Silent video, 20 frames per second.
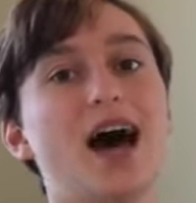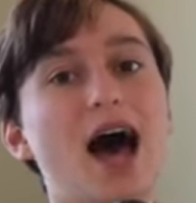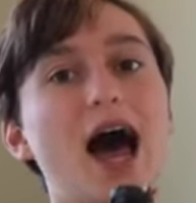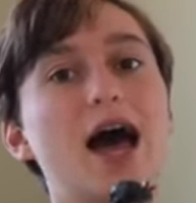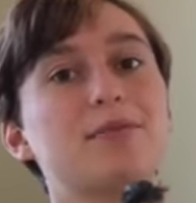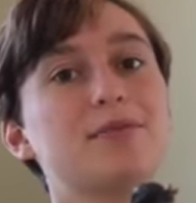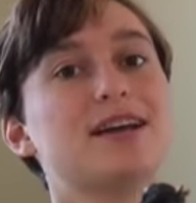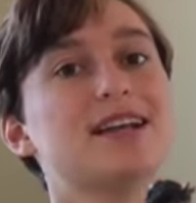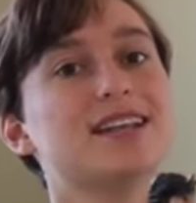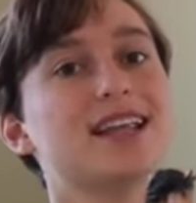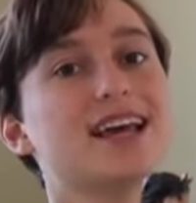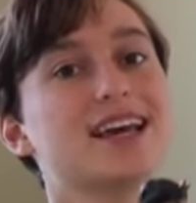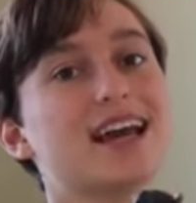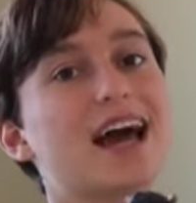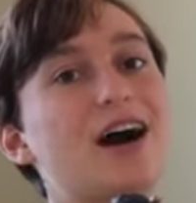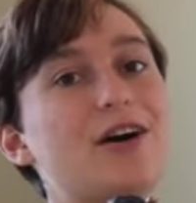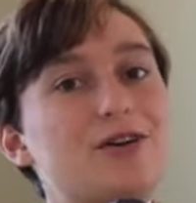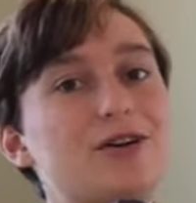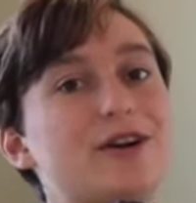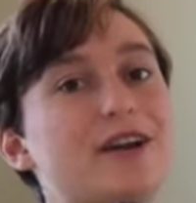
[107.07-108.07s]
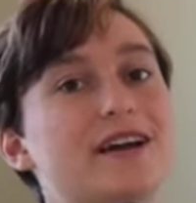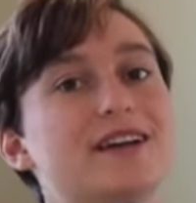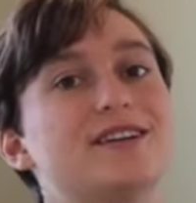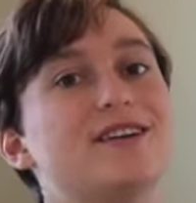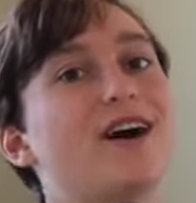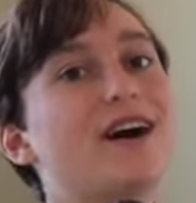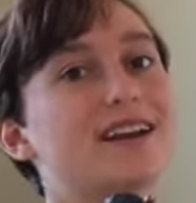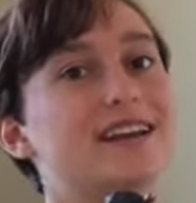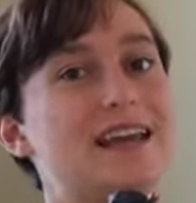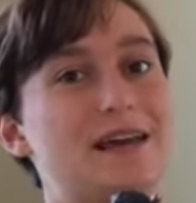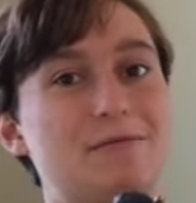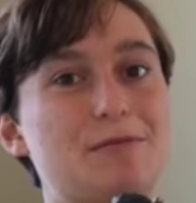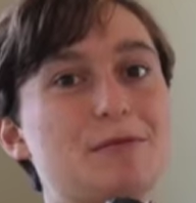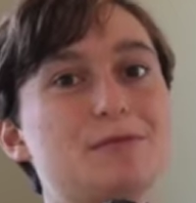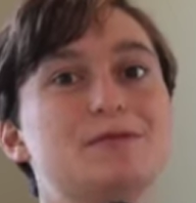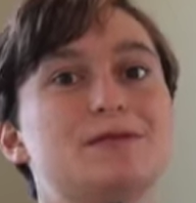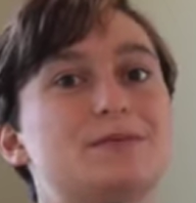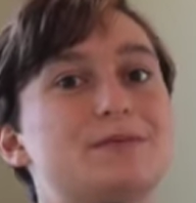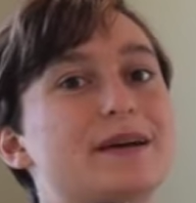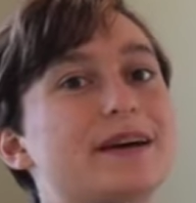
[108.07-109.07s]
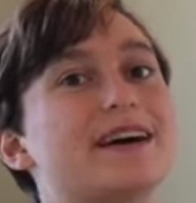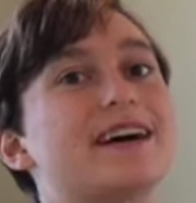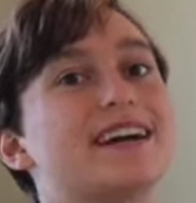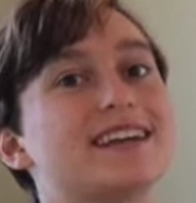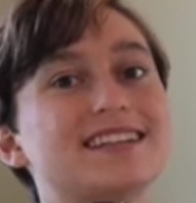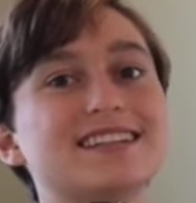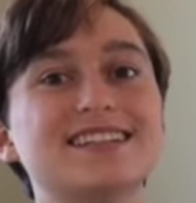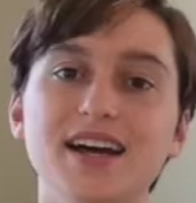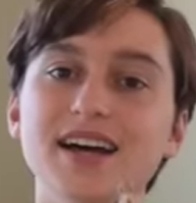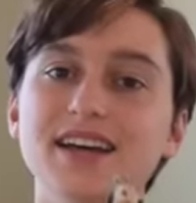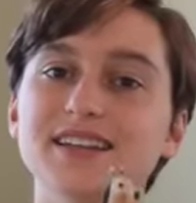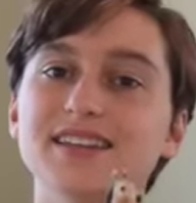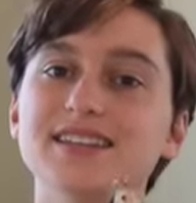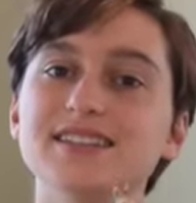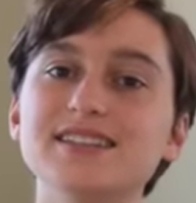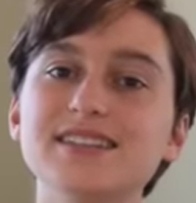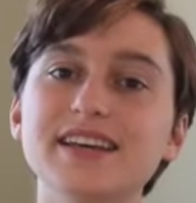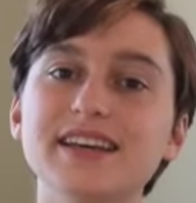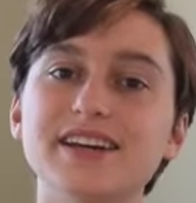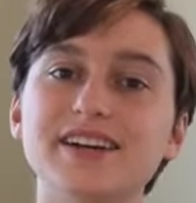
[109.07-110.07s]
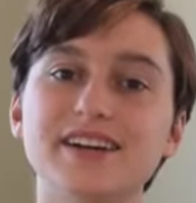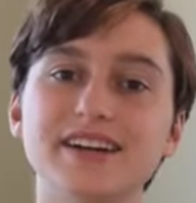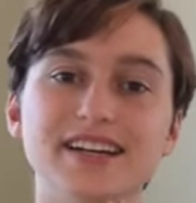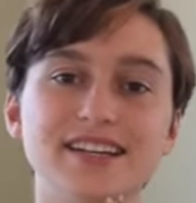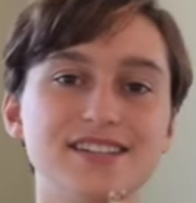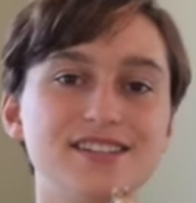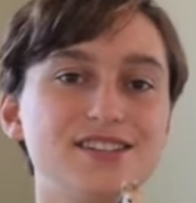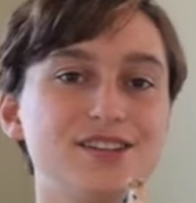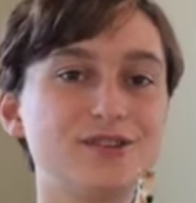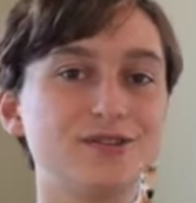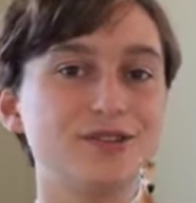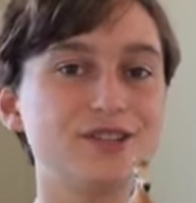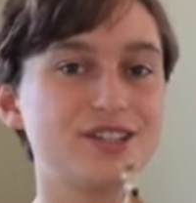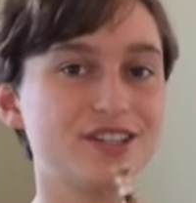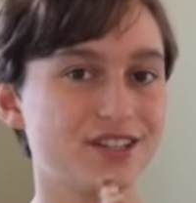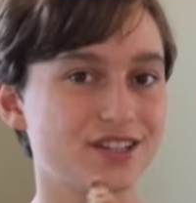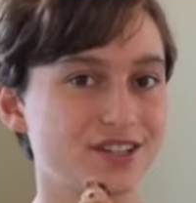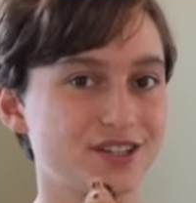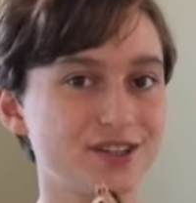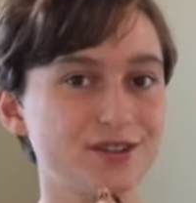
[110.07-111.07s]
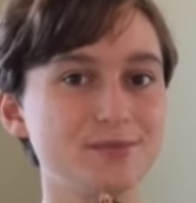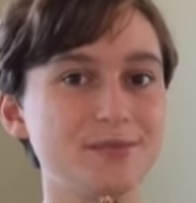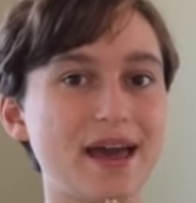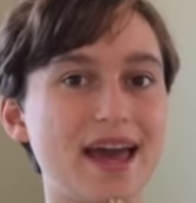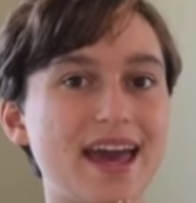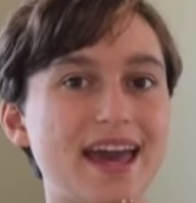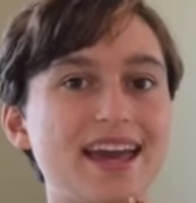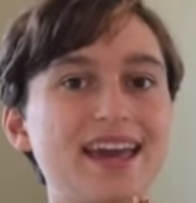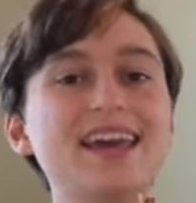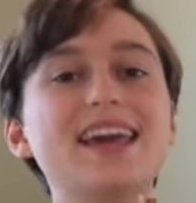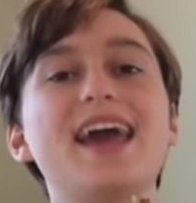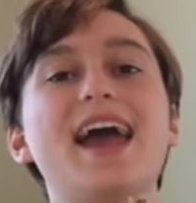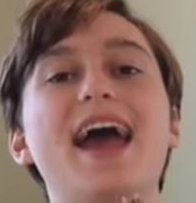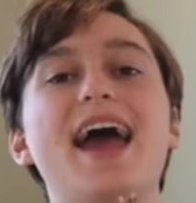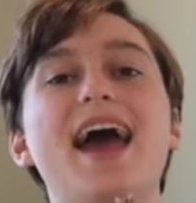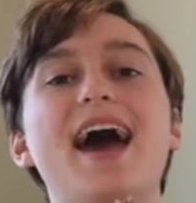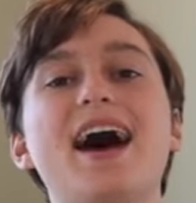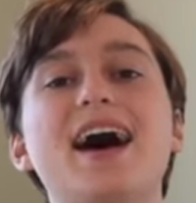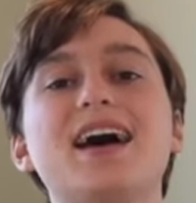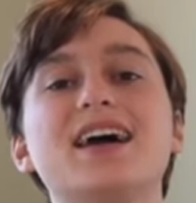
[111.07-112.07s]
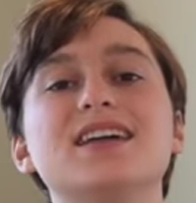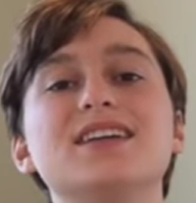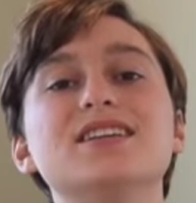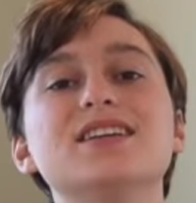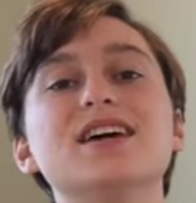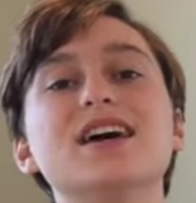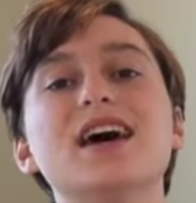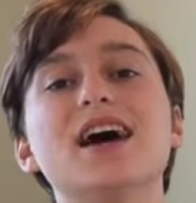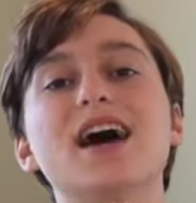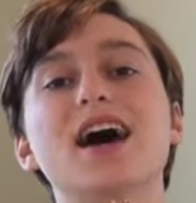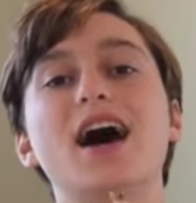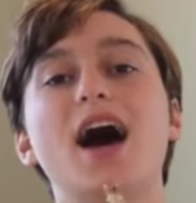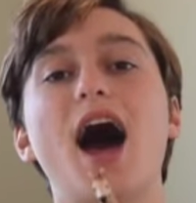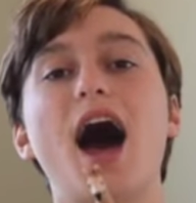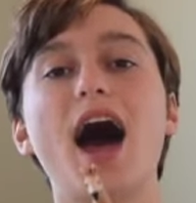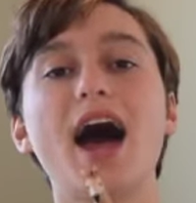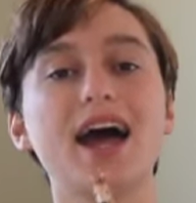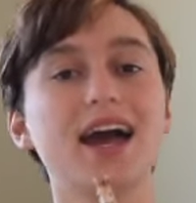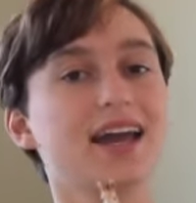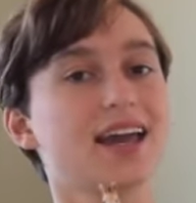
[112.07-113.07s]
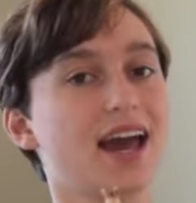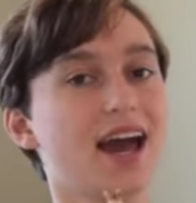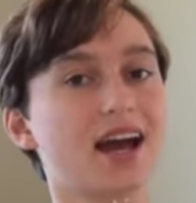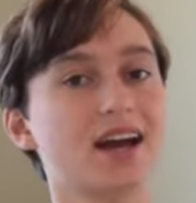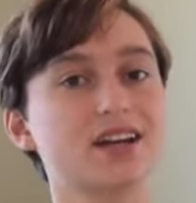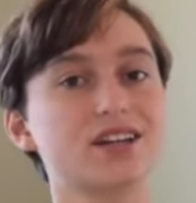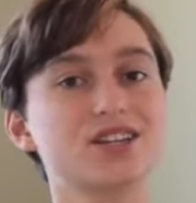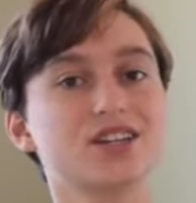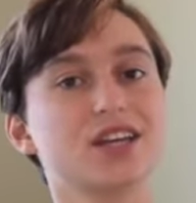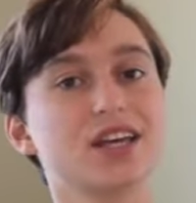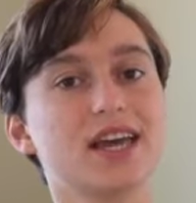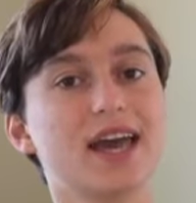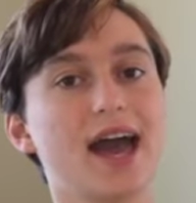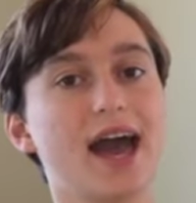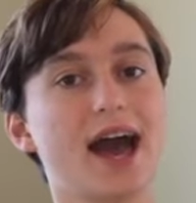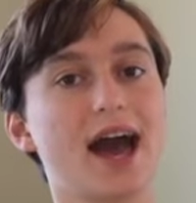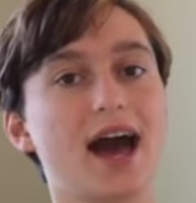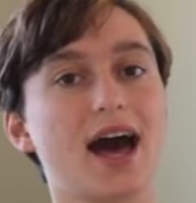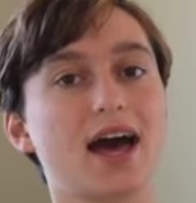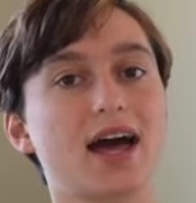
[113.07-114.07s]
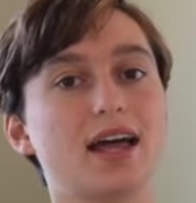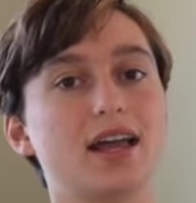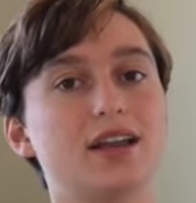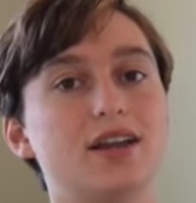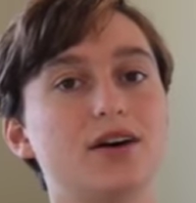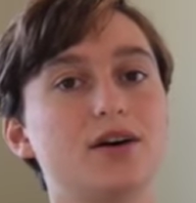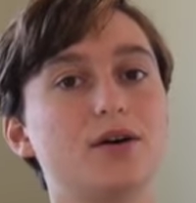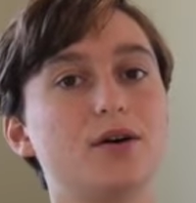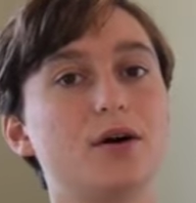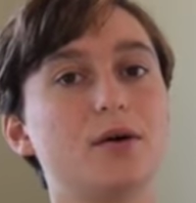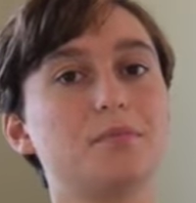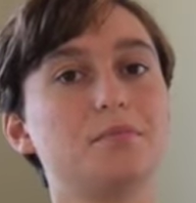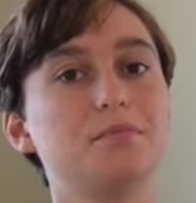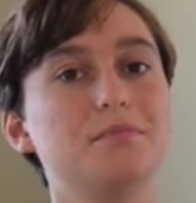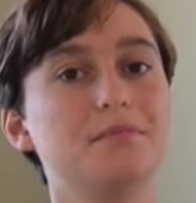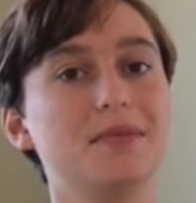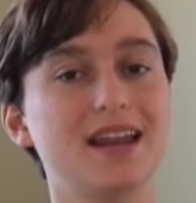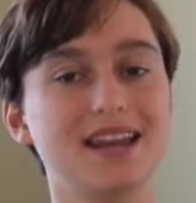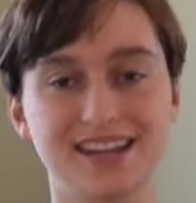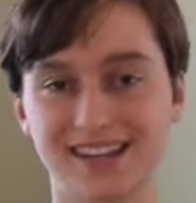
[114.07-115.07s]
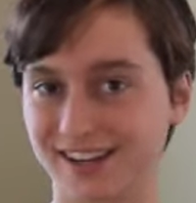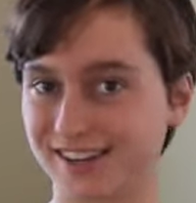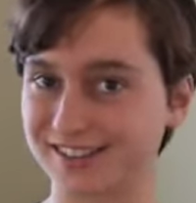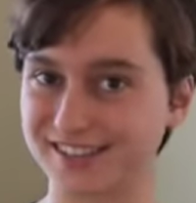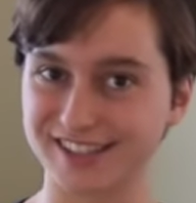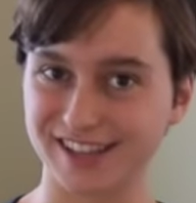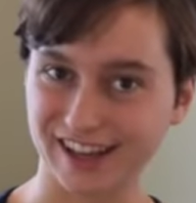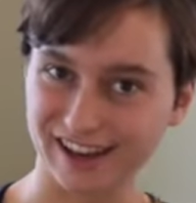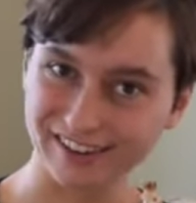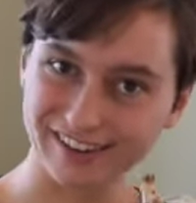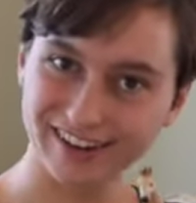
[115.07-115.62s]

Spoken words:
I mean, how could I not name him Spirit? This here is little Ginger May, and I actually had, many years ago,